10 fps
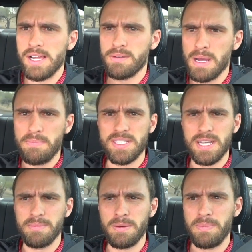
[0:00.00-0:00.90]
there might be
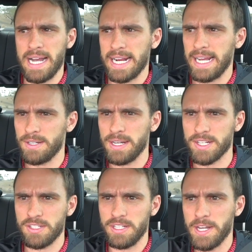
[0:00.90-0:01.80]
some in the back. I don't
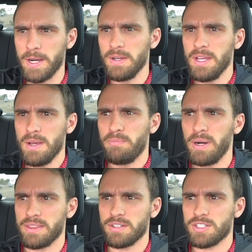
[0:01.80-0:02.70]
actually know.
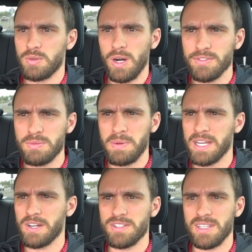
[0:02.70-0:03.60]
But there's 12
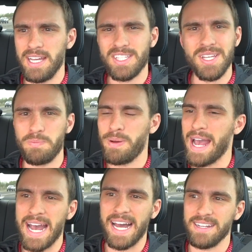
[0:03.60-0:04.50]
speakers. It's just
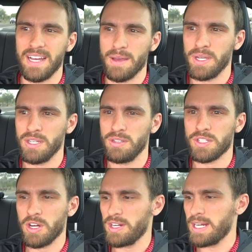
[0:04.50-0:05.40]
bad. I mean, you
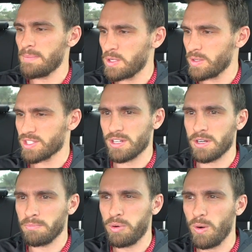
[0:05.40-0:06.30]
turn it up to a
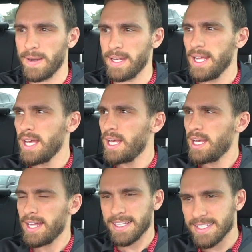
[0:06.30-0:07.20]
certain point
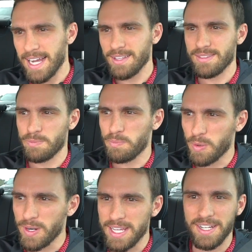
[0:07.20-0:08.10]
and it sounds
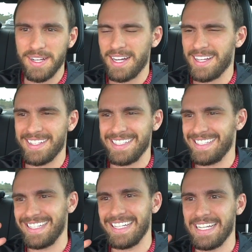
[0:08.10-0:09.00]
pretty good.
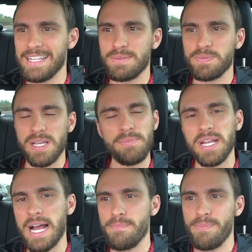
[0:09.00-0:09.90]
It's
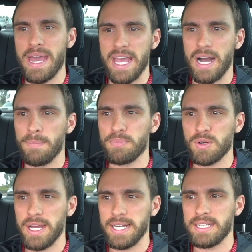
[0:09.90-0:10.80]
something I may
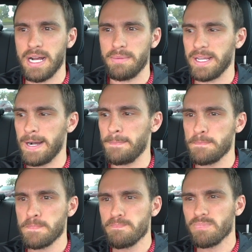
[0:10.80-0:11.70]
upgrade coming up.
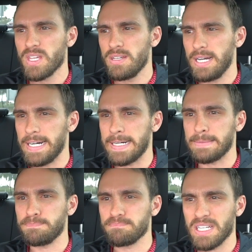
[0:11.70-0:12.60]

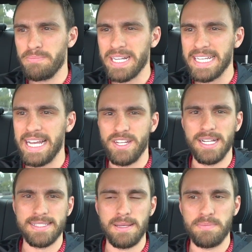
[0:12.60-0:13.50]
But again,
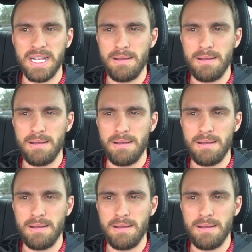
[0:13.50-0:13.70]
not something I